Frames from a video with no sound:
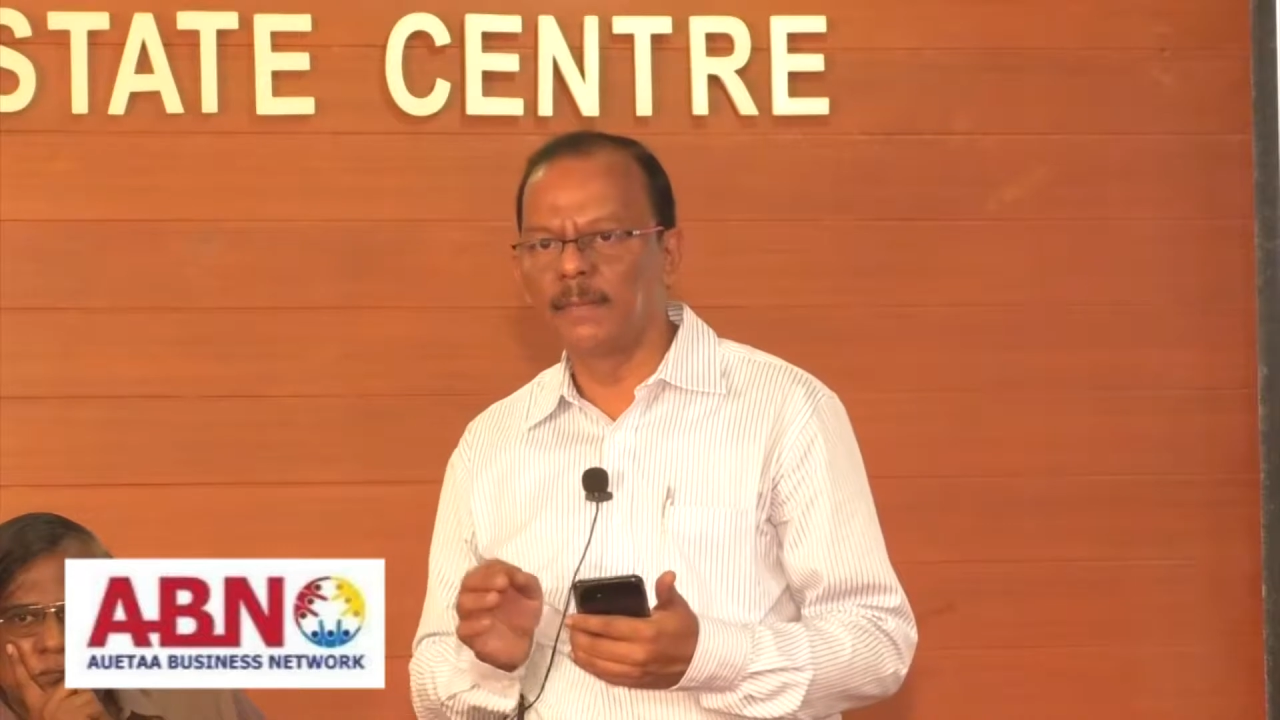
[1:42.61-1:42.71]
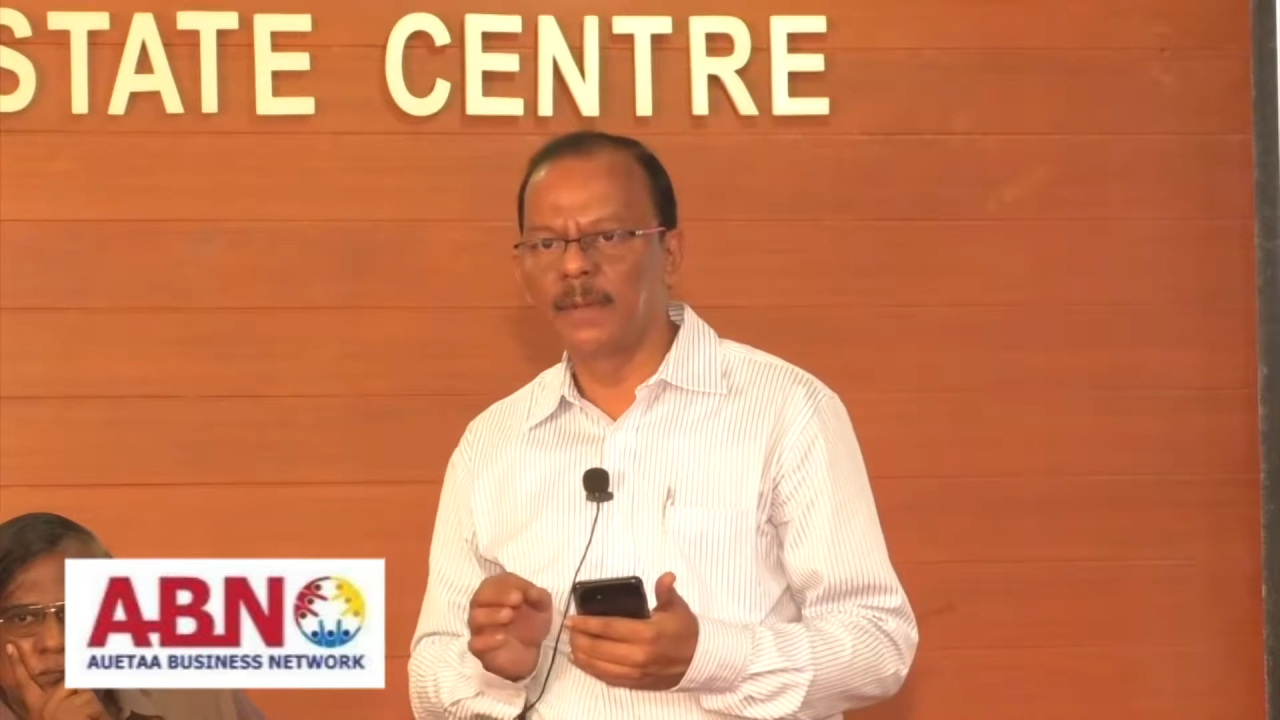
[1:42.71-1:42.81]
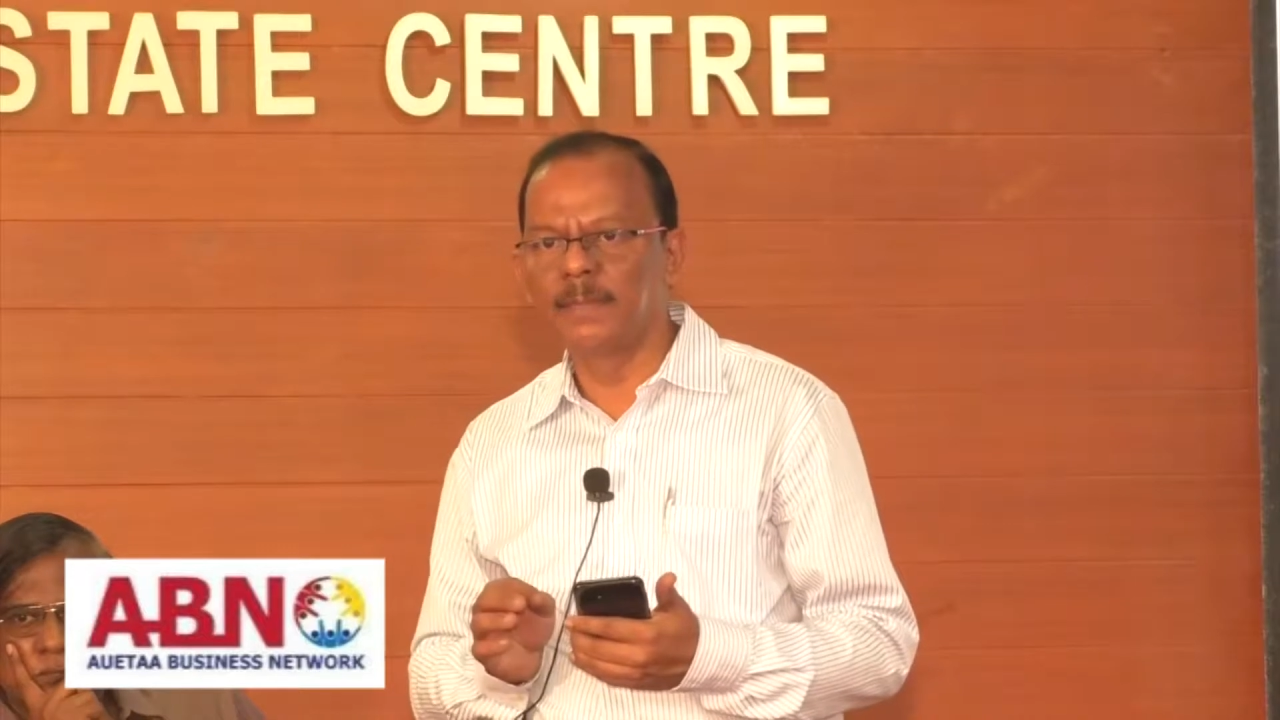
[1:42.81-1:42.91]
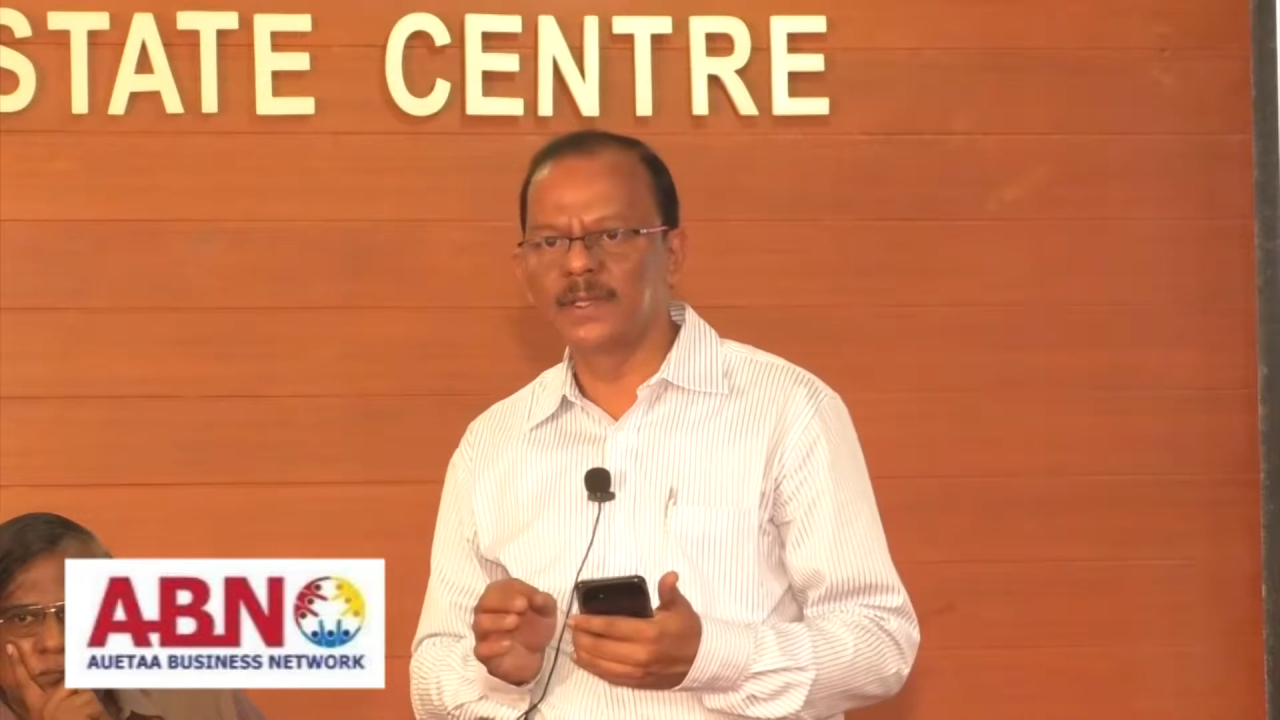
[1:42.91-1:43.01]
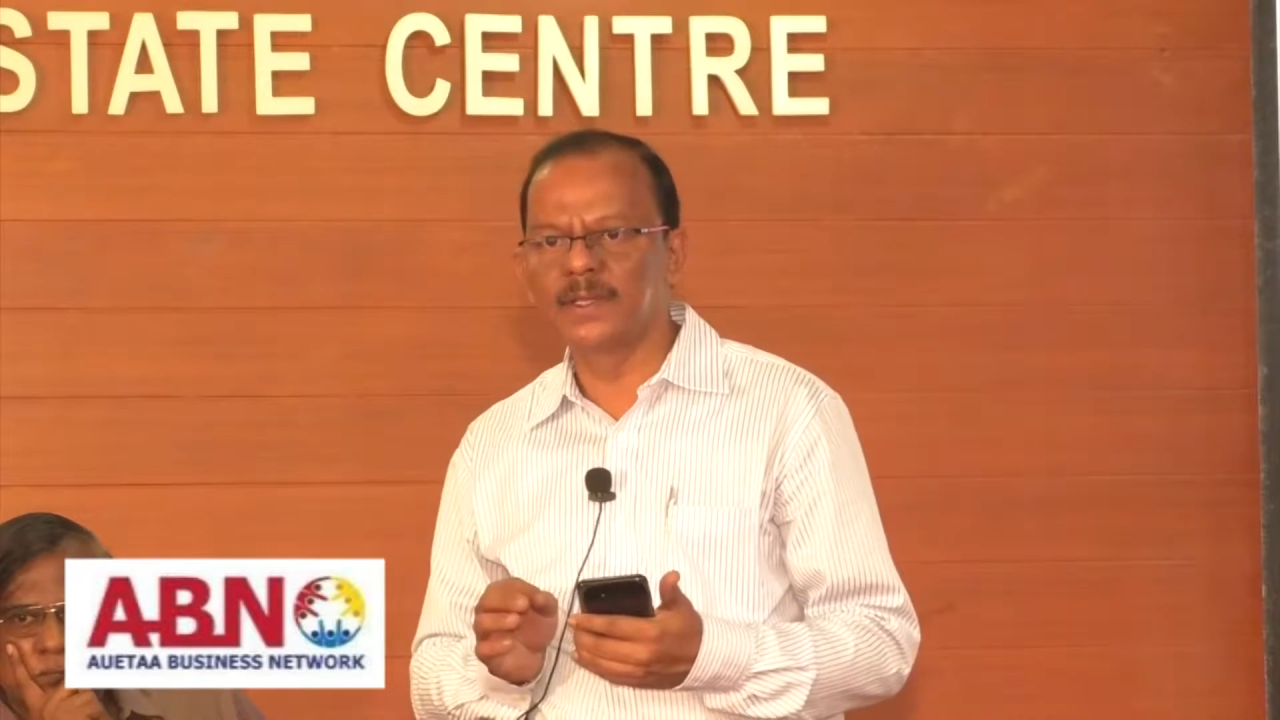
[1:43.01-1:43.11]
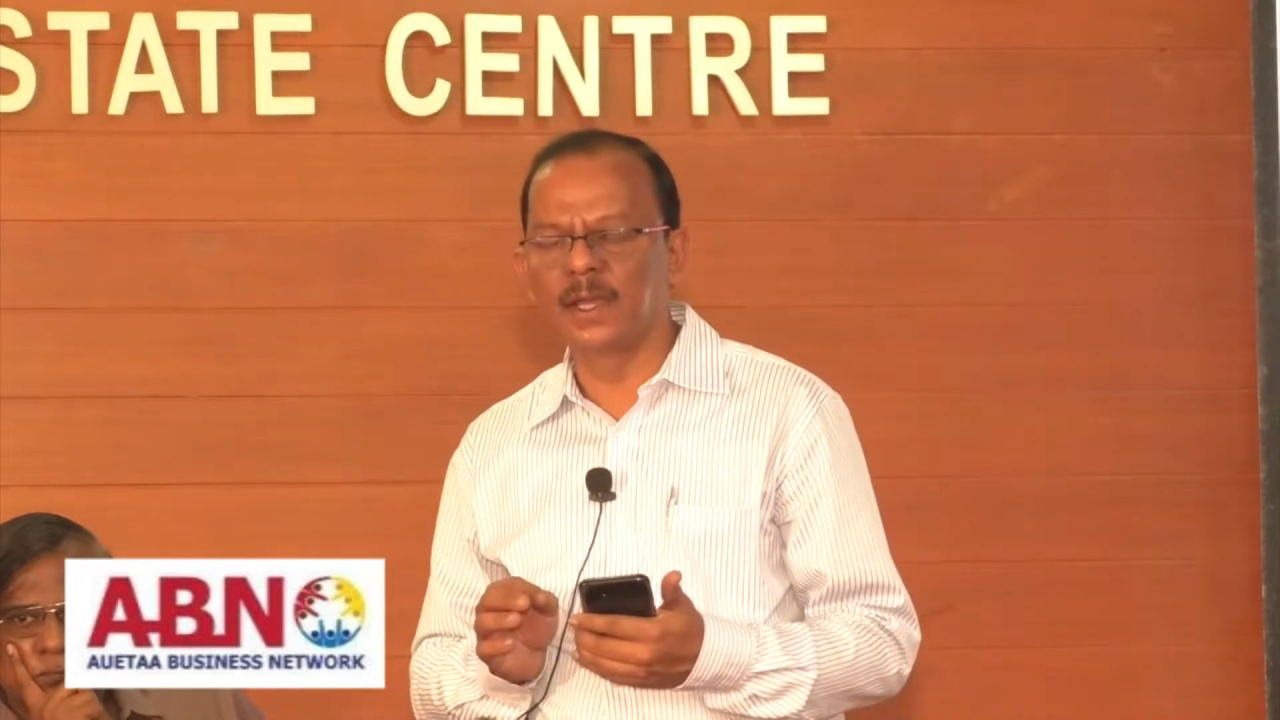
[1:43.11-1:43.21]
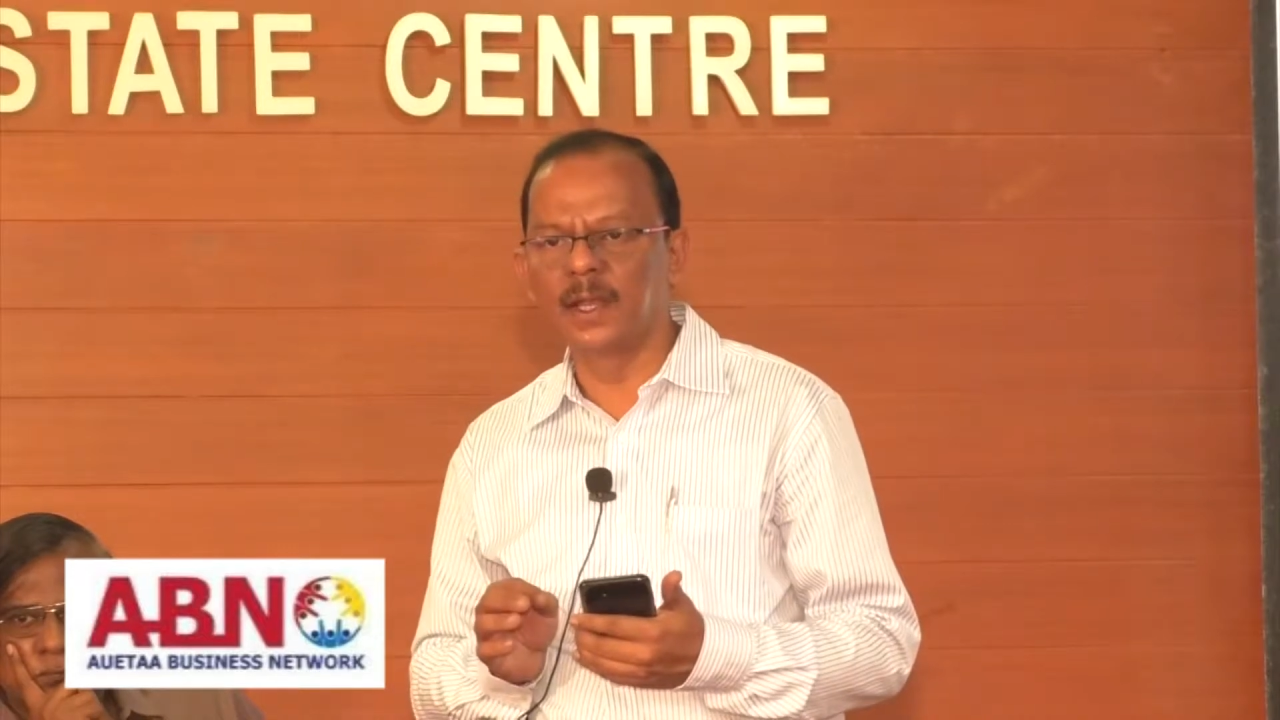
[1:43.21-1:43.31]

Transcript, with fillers: members'